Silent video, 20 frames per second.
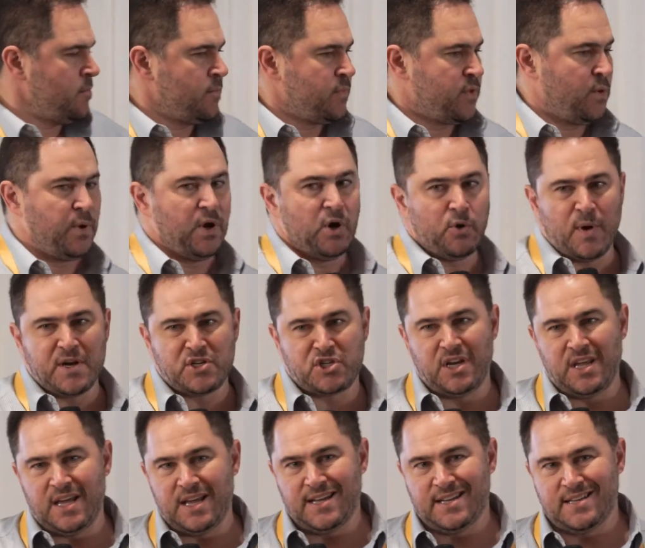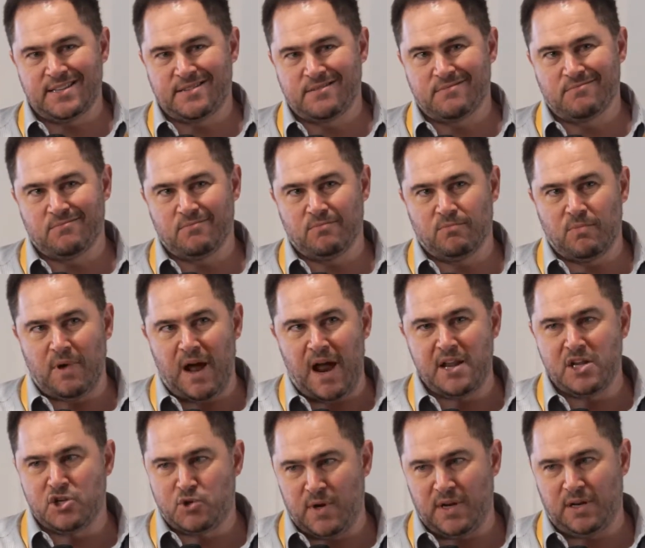The real question is, how
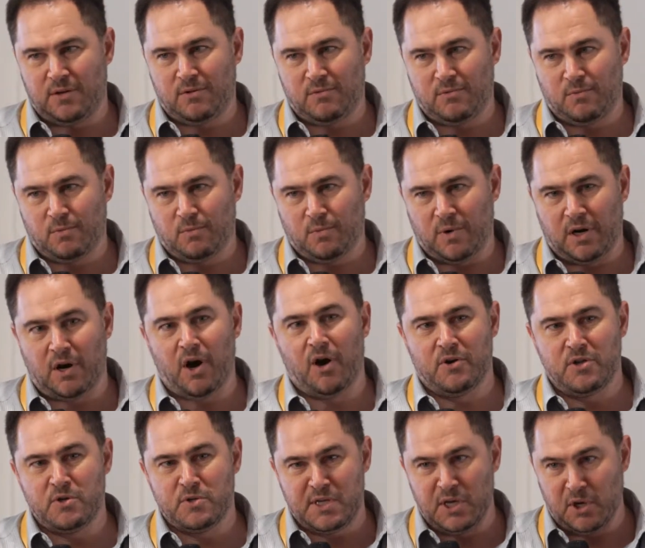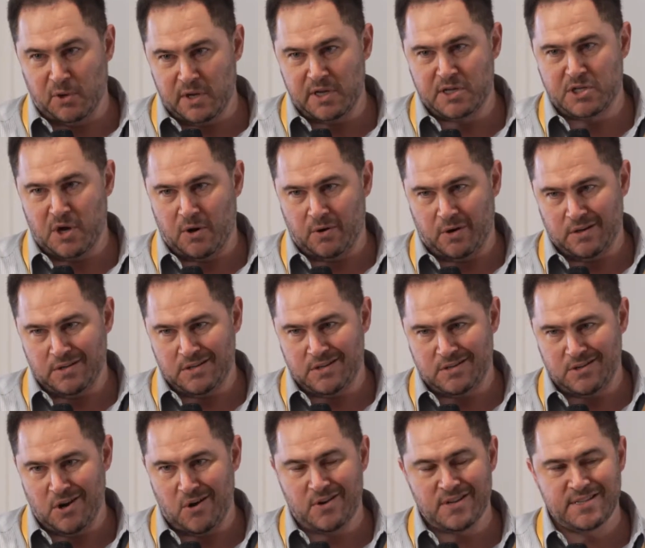do you treat what are called utility
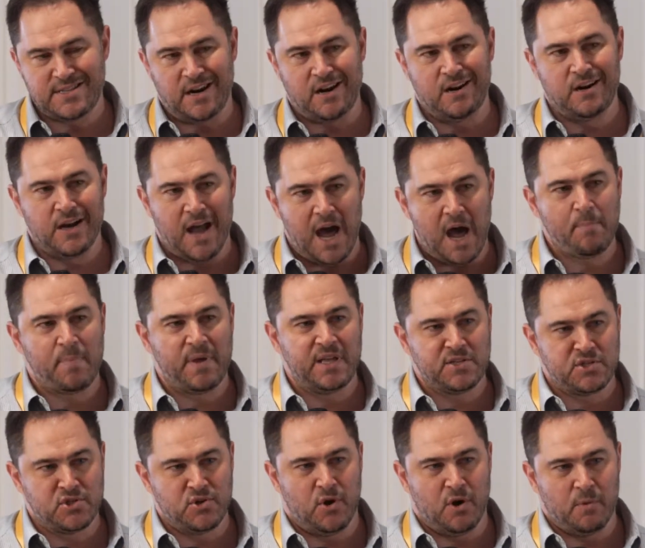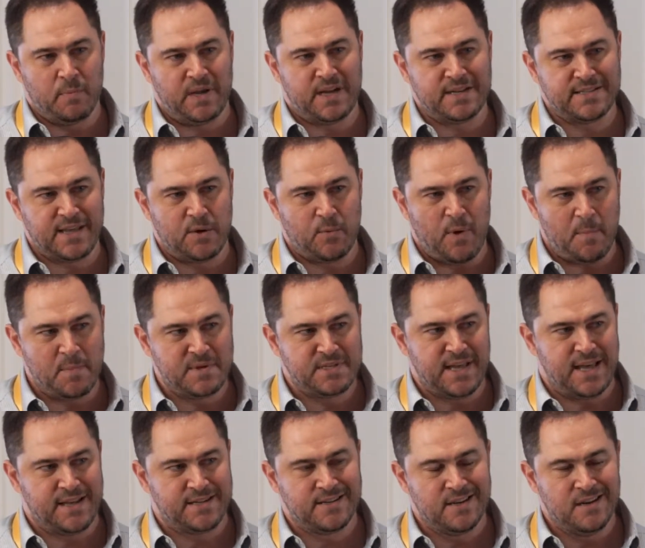tokens? Tokens that are not being sold because they
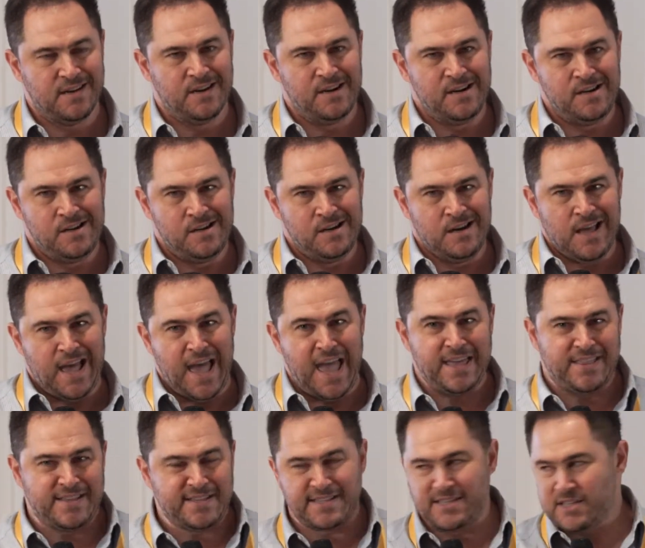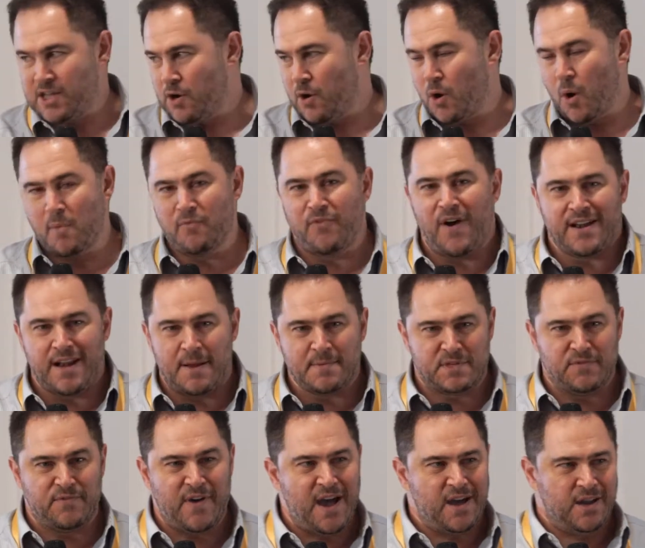represent, hey, this is going to go up 5
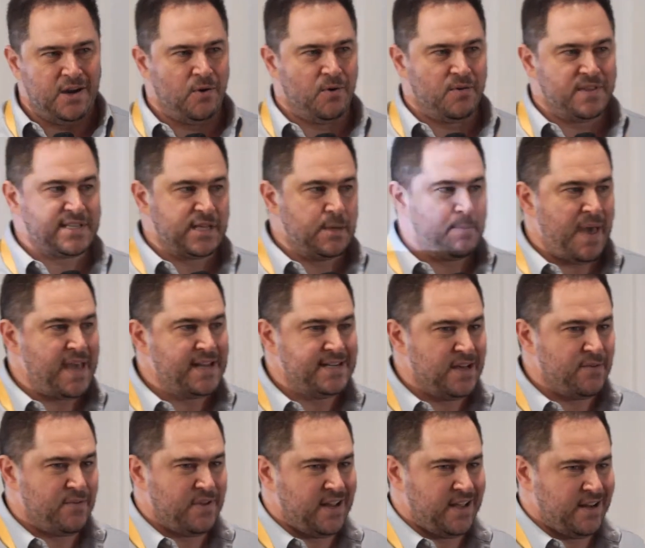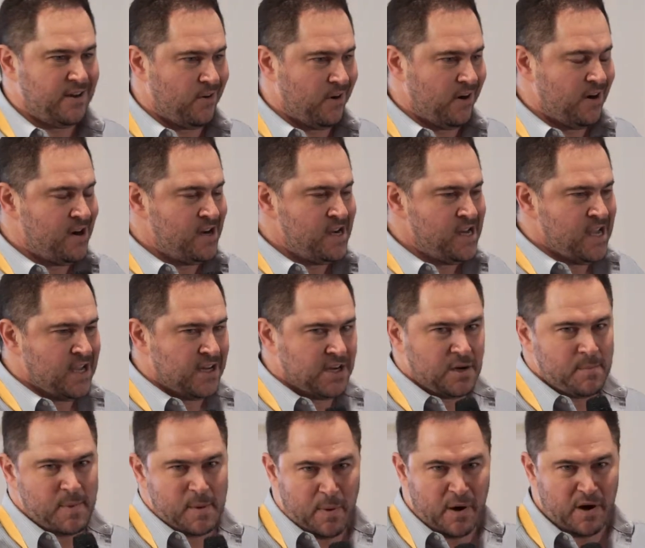times in value, or this is going to pay a dividend, or
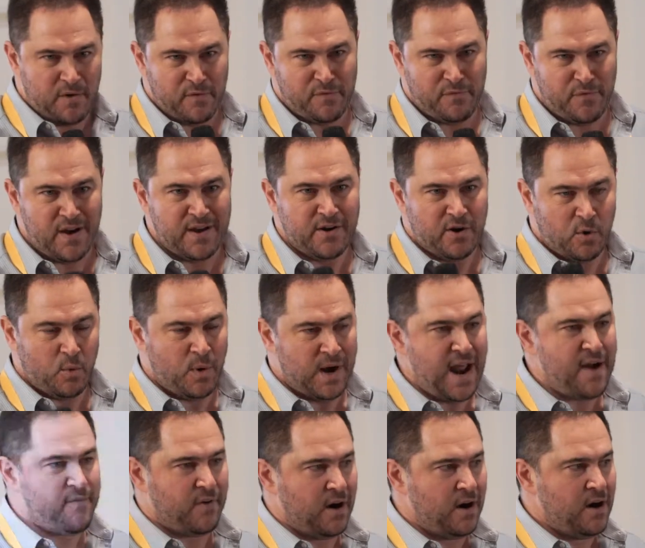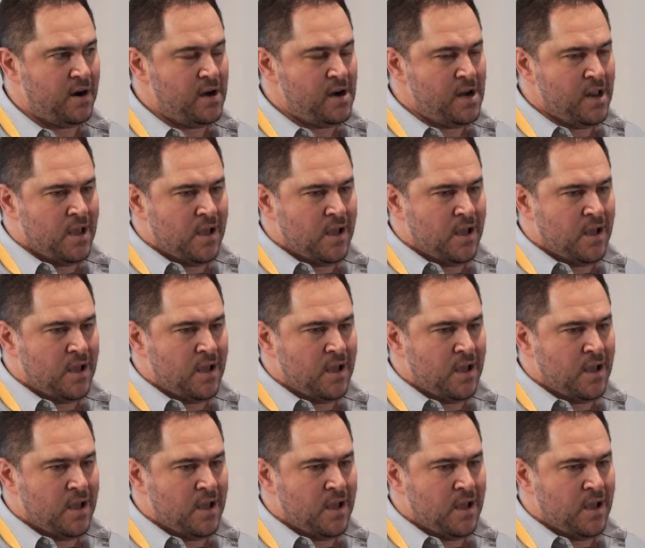you're going to be part of a fund, or whatever.